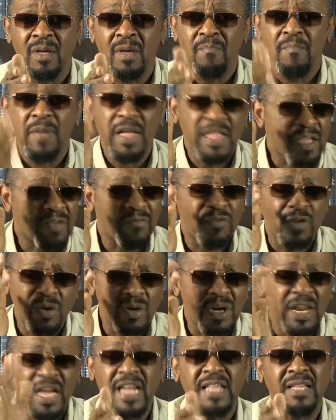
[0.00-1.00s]
Many of
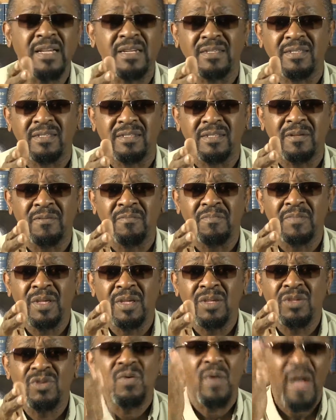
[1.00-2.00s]
you leaders,
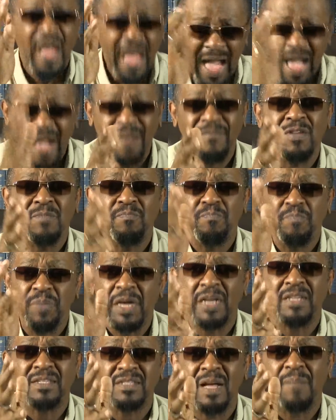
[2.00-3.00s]
you haven't
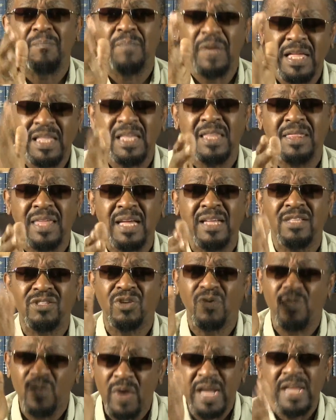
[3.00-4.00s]
picked up anything
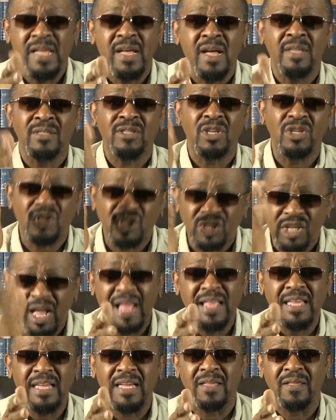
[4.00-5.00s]
to read, to
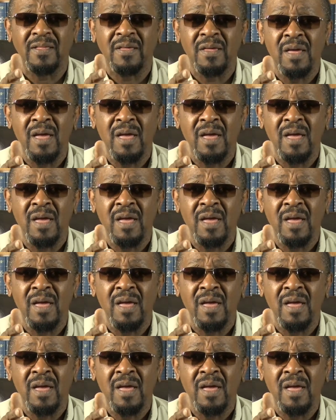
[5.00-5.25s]
study it.